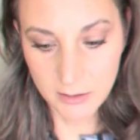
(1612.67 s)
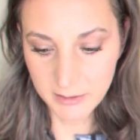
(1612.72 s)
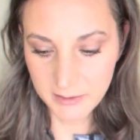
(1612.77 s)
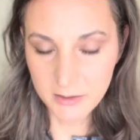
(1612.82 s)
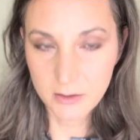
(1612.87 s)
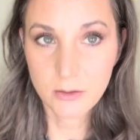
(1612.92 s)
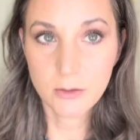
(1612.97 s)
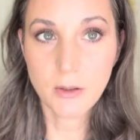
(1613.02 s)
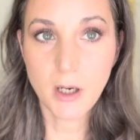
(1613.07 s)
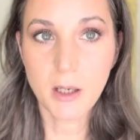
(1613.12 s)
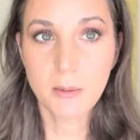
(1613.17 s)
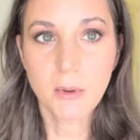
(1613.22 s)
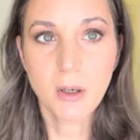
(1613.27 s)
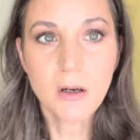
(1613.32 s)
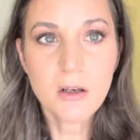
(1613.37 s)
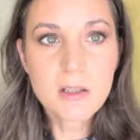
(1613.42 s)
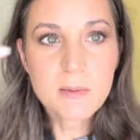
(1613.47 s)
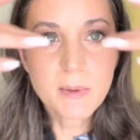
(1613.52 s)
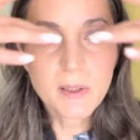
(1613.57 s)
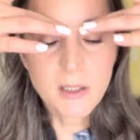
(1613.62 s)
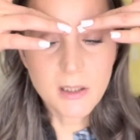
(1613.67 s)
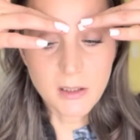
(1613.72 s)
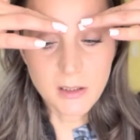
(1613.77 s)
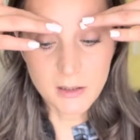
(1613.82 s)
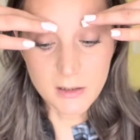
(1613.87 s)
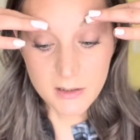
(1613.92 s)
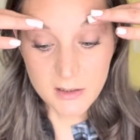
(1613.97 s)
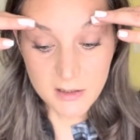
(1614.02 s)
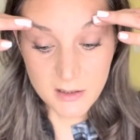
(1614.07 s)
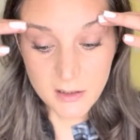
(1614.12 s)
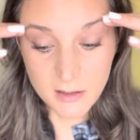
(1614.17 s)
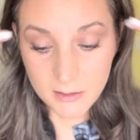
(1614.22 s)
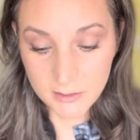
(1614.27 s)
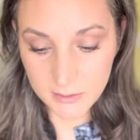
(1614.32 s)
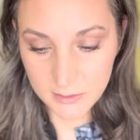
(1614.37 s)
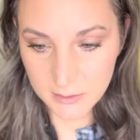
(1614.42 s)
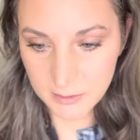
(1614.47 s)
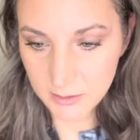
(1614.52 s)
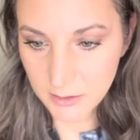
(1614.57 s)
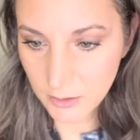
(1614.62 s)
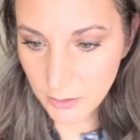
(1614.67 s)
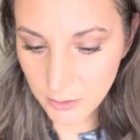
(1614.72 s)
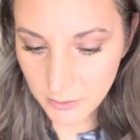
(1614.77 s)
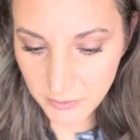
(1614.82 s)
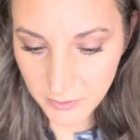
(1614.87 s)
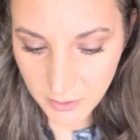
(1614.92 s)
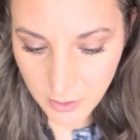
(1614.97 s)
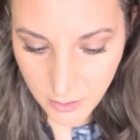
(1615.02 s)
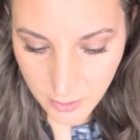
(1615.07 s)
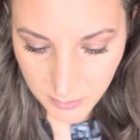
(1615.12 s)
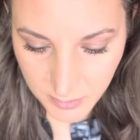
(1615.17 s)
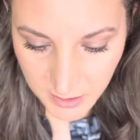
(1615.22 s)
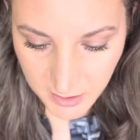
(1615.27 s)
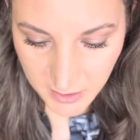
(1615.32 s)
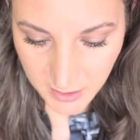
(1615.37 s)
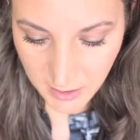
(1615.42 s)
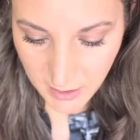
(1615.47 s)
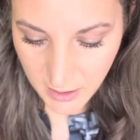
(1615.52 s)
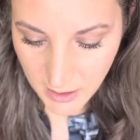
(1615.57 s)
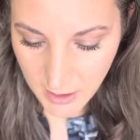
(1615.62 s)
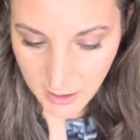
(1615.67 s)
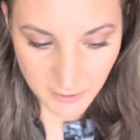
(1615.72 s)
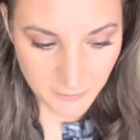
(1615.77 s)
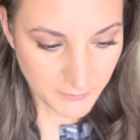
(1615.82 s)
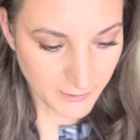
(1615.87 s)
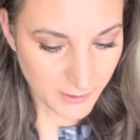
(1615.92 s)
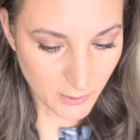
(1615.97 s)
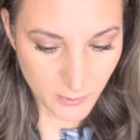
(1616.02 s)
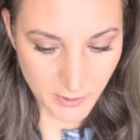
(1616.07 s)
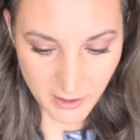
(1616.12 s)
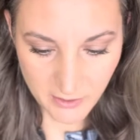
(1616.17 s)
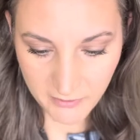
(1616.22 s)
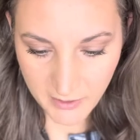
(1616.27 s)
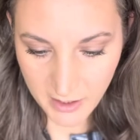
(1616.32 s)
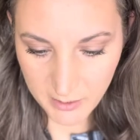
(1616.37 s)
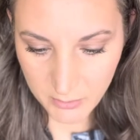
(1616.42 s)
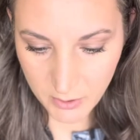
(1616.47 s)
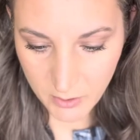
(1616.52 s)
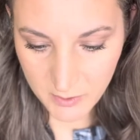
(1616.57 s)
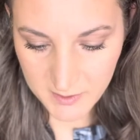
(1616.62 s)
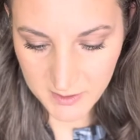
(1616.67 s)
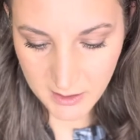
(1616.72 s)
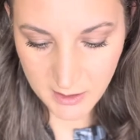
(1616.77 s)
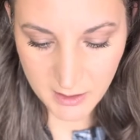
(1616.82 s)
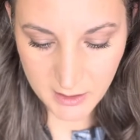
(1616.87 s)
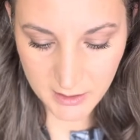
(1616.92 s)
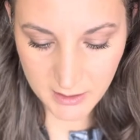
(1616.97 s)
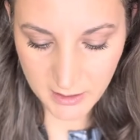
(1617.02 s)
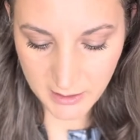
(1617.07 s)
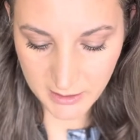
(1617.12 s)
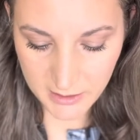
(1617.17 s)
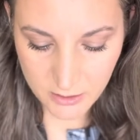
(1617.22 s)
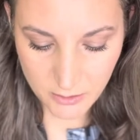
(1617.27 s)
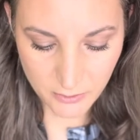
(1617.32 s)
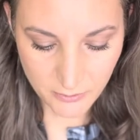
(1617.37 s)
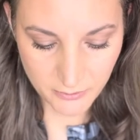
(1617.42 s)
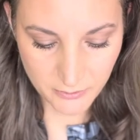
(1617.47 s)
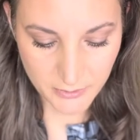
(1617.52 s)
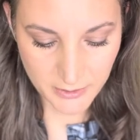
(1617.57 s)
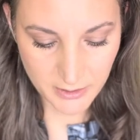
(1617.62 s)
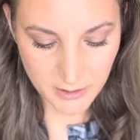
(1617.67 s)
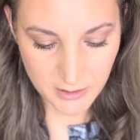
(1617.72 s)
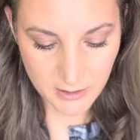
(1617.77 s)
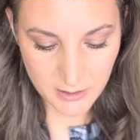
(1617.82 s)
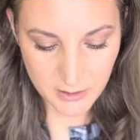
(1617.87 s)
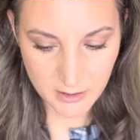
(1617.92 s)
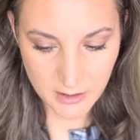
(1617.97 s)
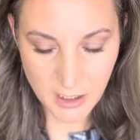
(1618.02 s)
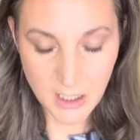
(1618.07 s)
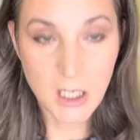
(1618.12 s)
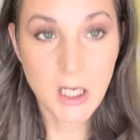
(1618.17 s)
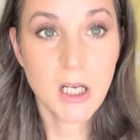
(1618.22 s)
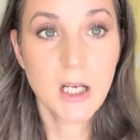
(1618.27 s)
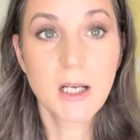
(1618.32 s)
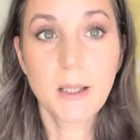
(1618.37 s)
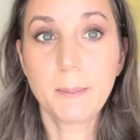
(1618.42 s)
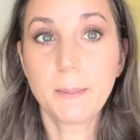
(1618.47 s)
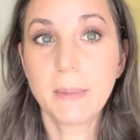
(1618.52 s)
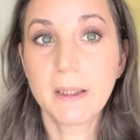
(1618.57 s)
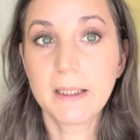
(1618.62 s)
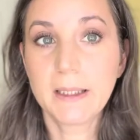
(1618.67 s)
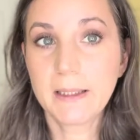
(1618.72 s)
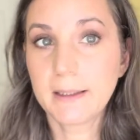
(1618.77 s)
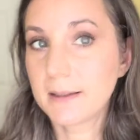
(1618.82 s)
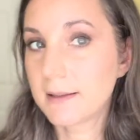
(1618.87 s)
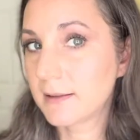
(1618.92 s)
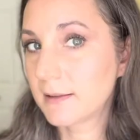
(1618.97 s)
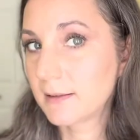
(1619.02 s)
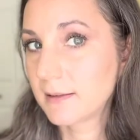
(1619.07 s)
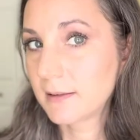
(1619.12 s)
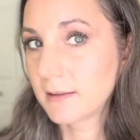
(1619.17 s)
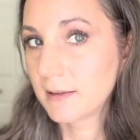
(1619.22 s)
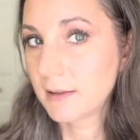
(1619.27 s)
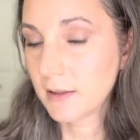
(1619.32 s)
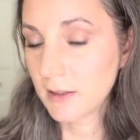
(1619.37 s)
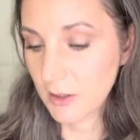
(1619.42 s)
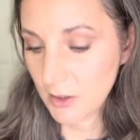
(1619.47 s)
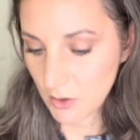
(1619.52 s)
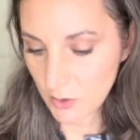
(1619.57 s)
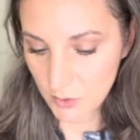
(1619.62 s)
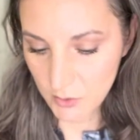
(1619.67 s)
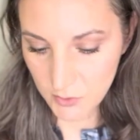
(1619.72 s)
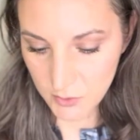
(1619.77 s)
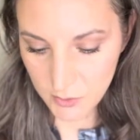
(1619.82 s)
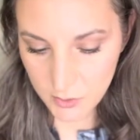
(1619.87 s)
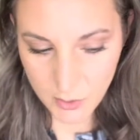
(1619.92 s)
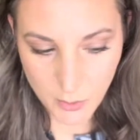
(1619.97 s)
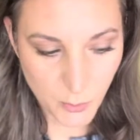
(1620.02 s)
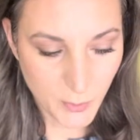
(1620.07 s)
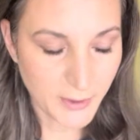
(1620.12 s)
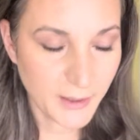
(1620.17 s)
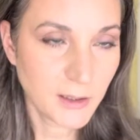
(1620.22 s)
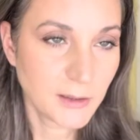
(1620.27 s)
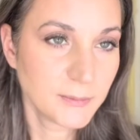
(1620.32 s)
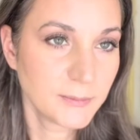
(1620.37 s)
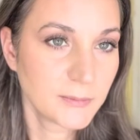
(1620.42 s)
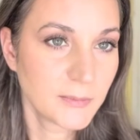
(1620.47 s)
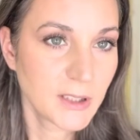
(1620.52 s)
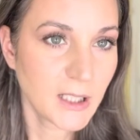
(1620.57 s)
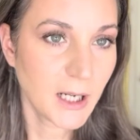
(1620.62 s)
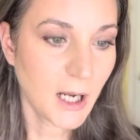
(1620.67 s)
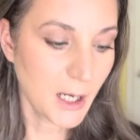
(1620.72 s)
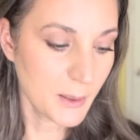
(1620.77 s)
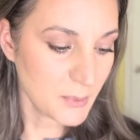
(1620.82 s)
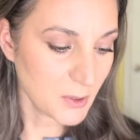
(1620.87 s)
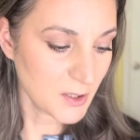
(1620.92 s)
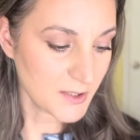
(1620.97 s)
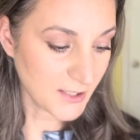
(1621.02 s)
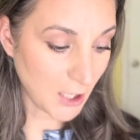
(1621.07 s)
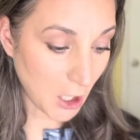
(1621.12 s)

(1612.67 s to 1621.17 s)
let's do eyebrows, because I don't know if you know, but if I don't have eyebrows on, I don't feel complete. So, well, eyebrows